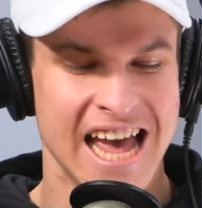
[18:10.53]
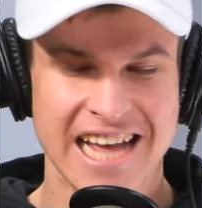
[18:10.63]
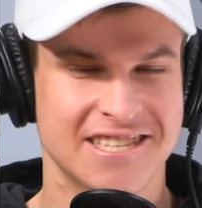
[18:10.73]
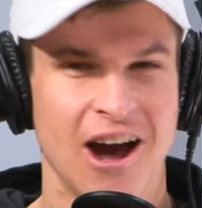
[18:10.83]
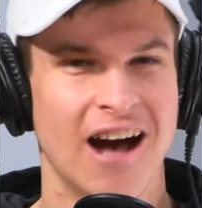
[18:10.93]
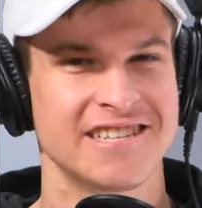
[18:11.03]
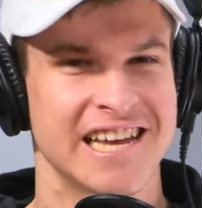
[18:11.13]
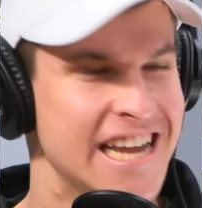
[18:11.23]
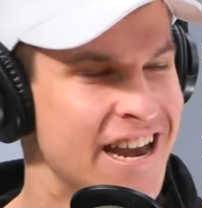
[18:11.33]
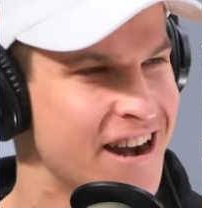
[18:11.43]
It's
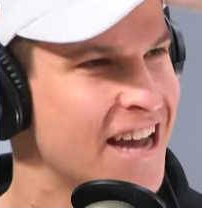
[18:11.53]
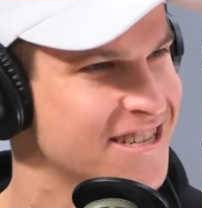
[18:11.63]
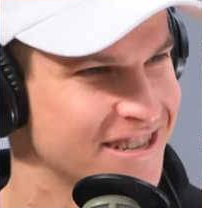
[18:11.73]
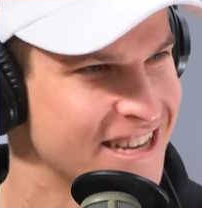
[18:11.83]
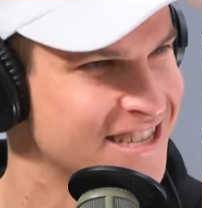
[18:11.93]
causing an international